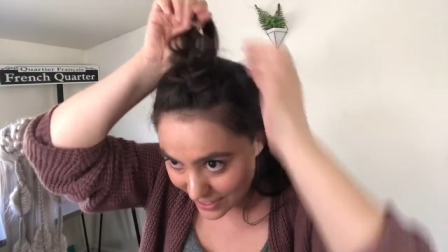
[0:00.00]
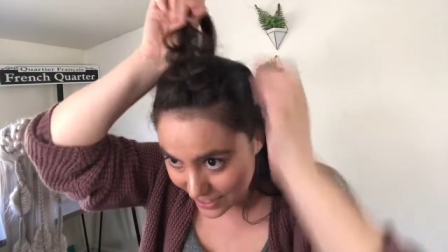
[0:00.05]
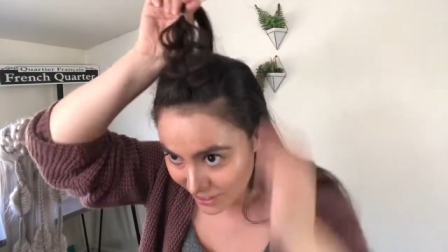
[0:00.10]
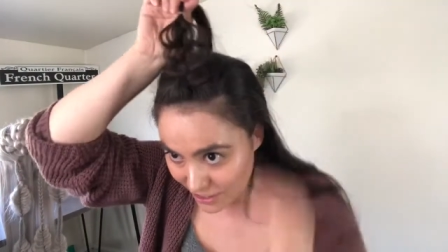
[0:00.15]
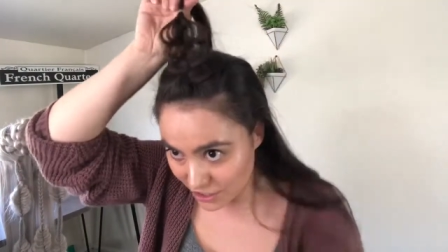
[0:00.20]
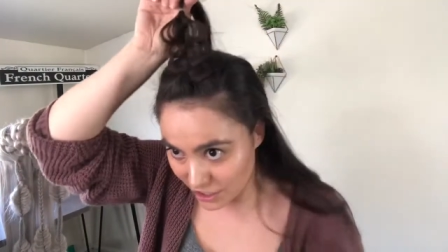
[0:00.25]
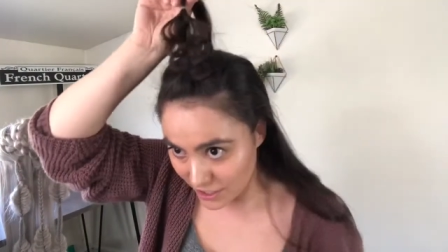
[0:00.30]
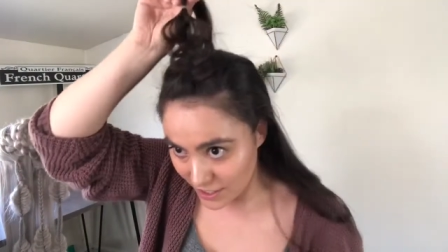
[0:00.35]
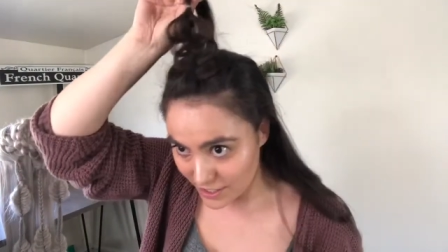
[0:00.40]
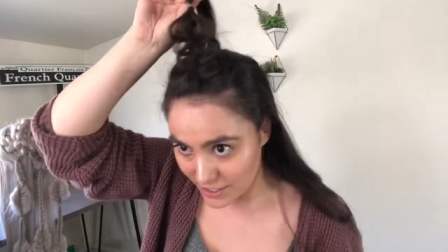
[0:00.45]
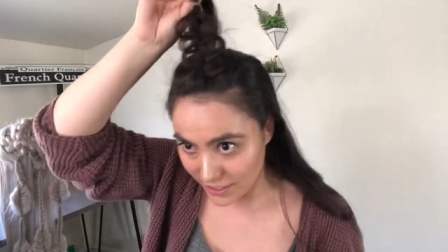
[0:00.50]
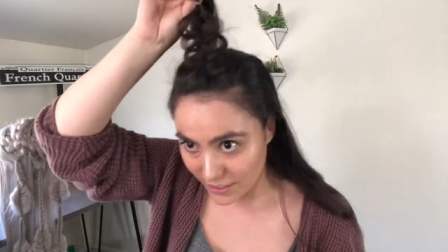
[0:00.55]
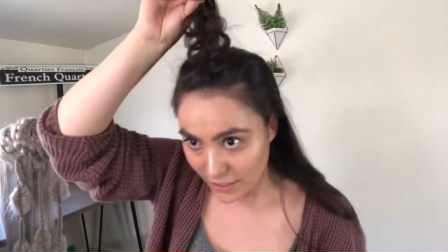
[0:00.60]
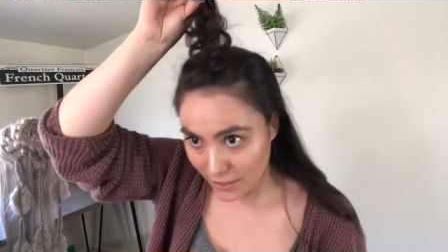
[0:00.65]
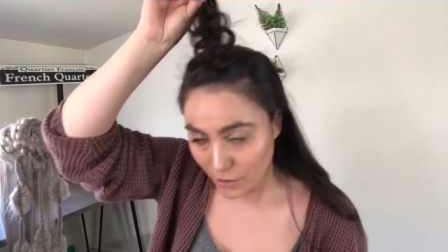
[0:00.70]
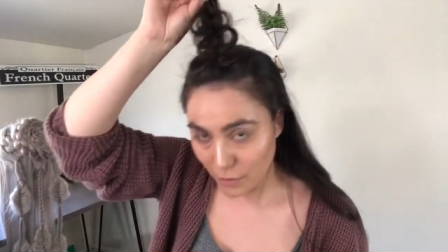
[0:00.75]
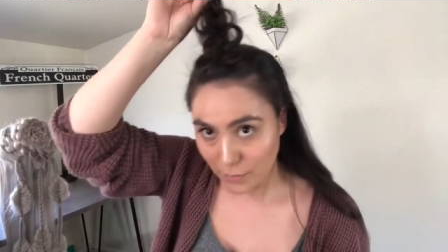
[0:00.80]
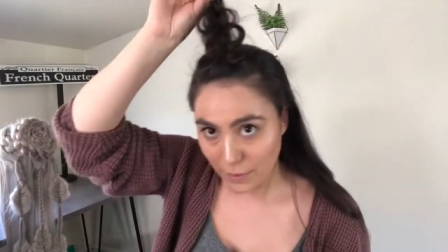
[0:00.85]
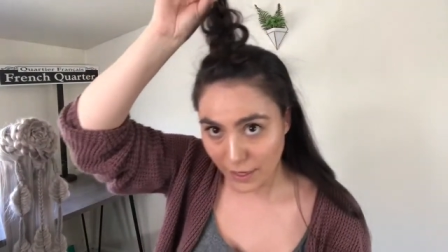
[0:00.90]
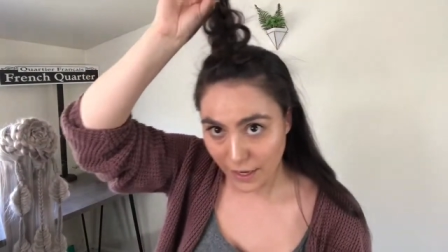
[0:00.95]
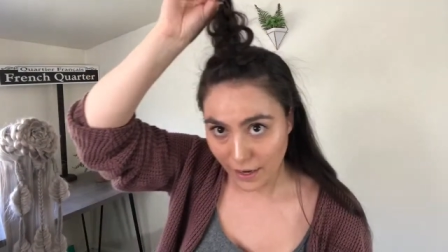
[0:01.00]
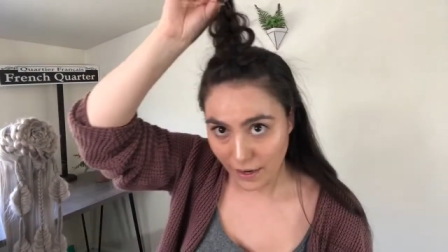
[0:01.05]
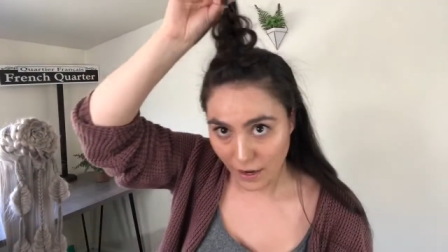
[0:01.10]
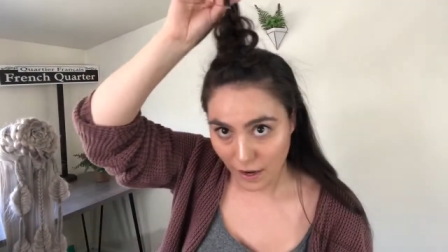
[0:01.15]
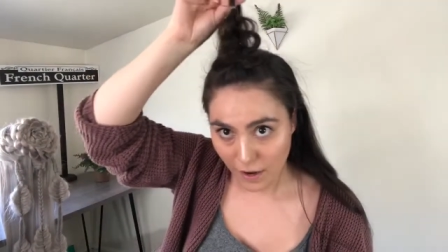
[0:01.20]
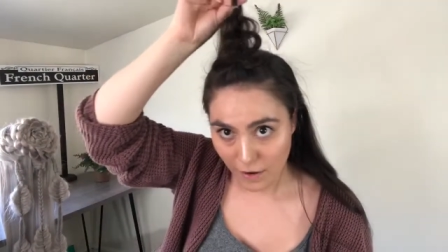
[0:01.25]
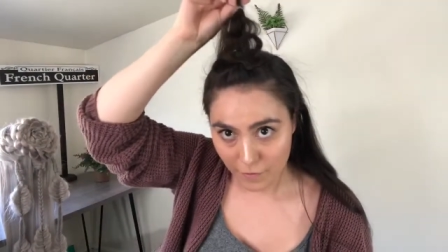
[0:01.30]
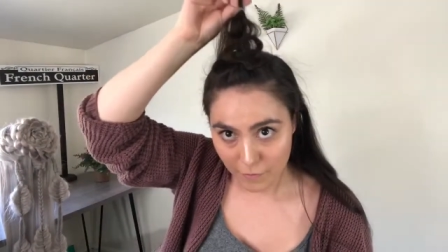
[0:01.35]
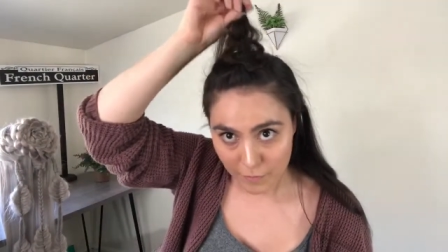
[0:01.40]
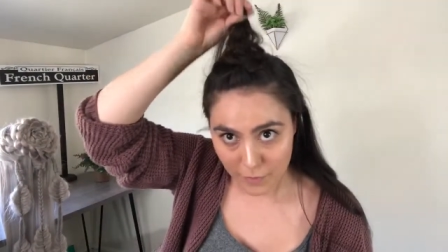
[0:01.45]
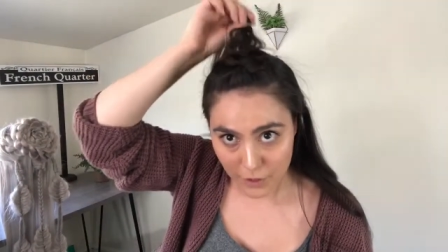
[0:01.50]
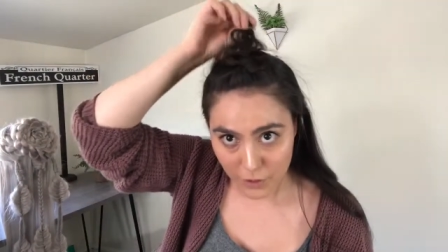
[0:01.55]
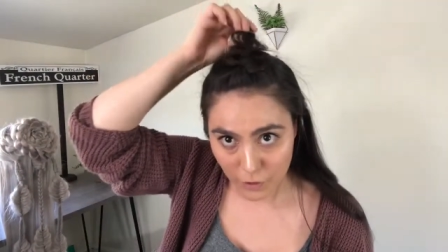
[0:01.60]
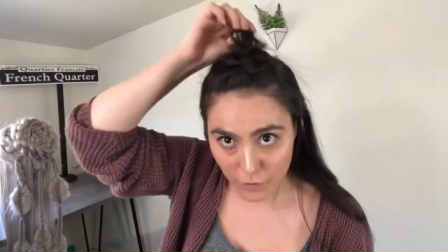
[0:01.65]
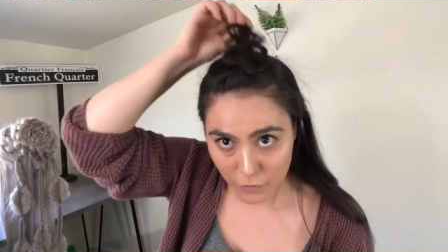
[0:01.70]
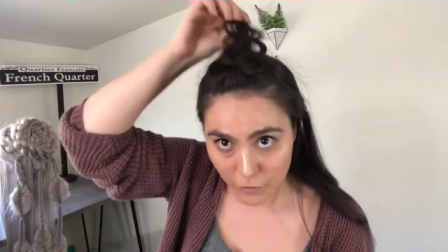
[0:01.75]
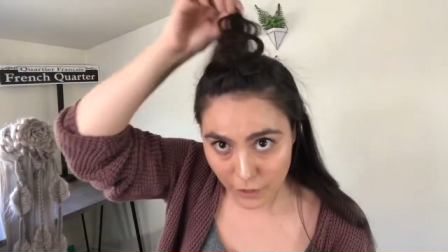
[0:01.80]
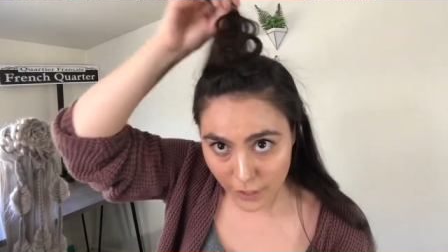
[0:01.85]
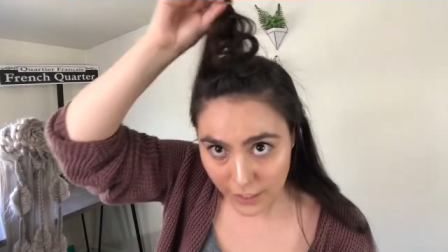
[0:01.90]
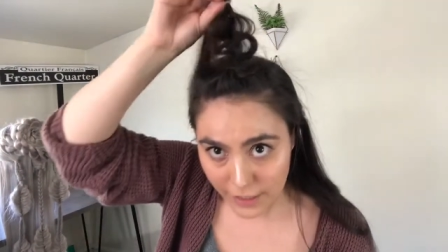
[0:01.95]
Just a little bit of
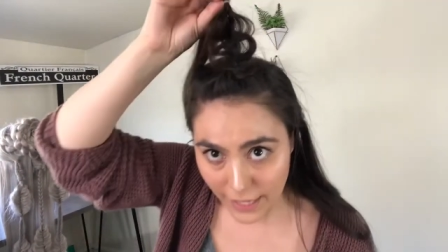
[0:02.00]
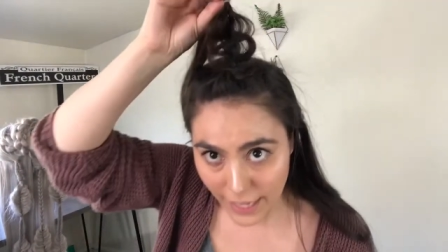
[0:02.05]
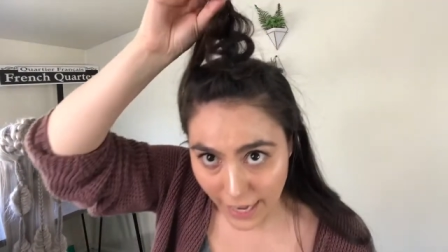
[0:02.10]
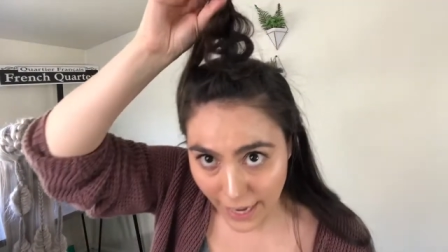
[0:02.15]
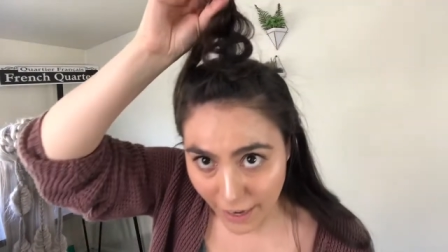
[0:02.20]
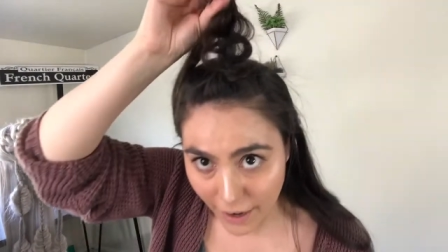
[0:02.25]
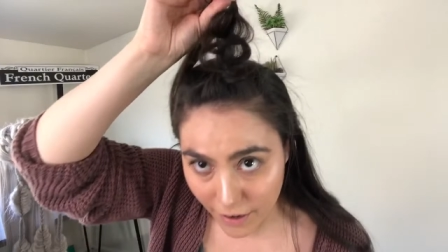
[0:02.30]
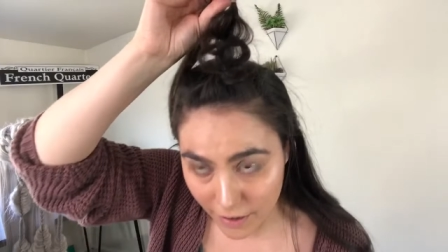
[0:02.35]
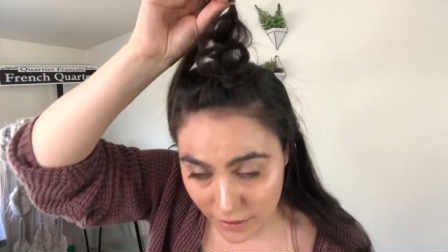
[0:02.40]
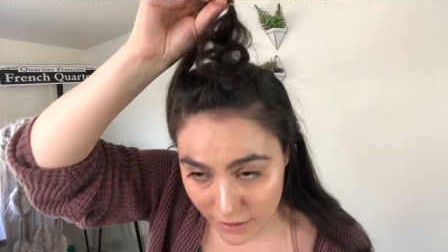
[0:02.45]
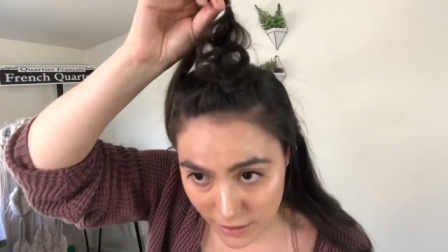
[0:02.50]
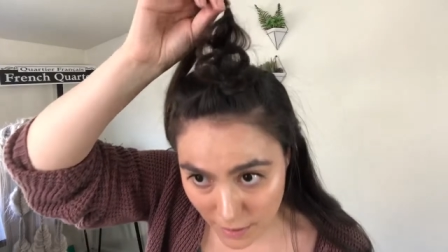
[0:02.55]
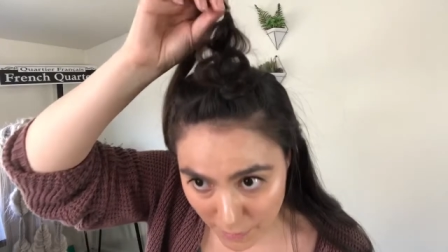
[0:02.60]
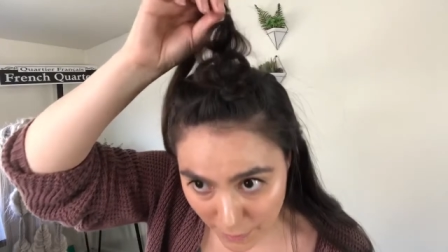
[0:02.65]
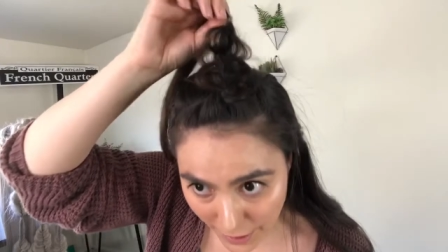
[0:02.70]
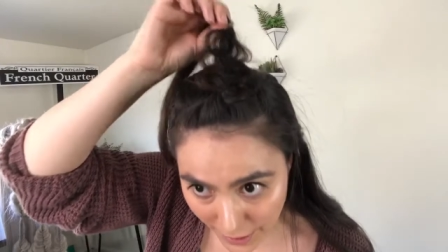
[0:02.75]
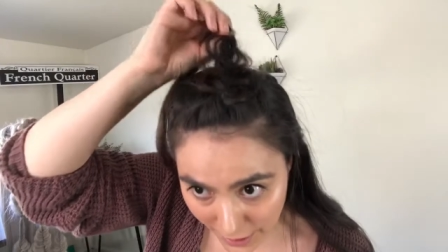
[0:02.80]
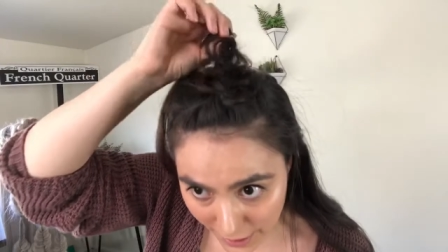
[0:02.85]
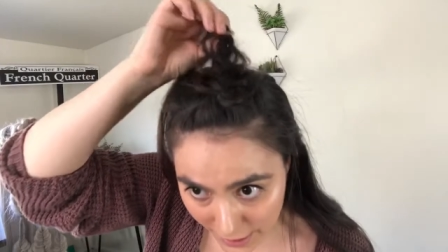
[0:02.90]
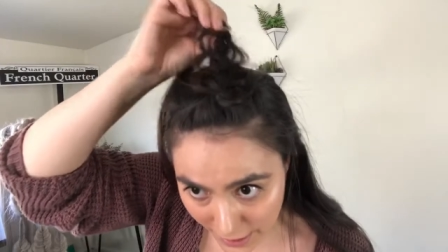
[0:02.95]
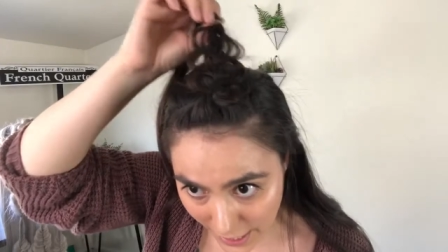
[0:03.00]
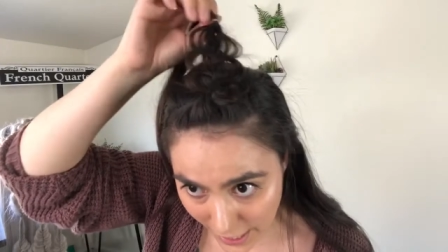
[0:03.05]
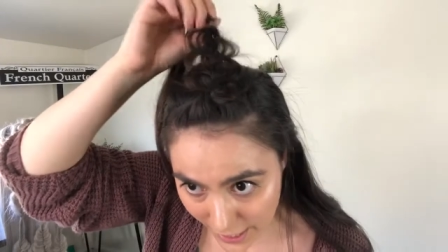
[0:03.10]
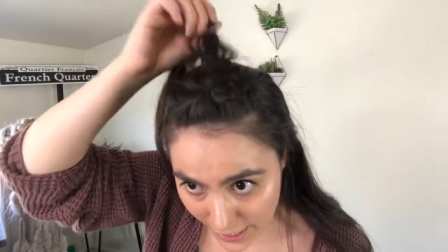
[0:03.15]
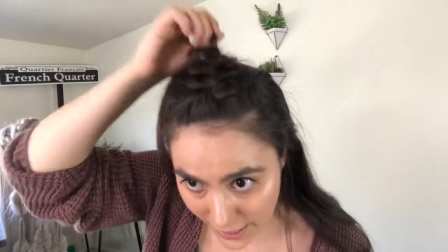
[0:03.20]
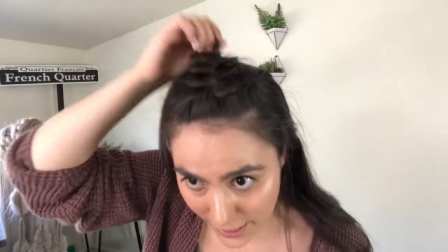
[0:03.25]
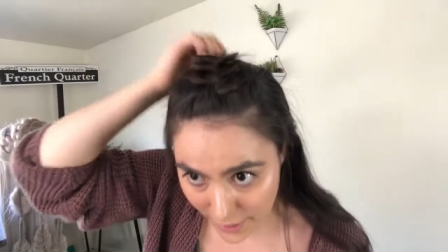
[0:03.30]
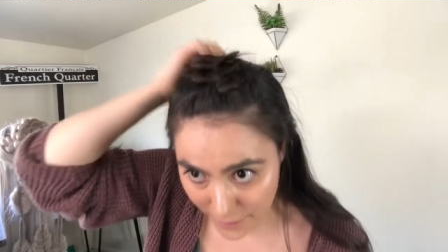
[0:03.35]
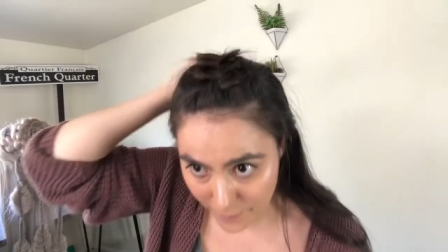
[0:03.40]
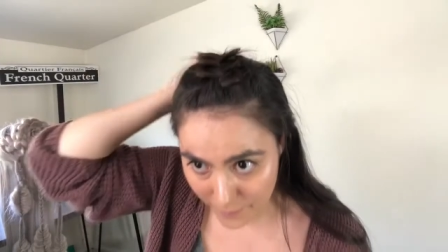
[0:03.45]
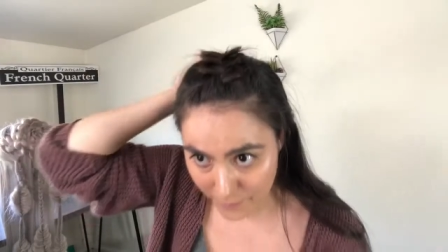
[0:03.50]
maneuvering the hair to pancake it.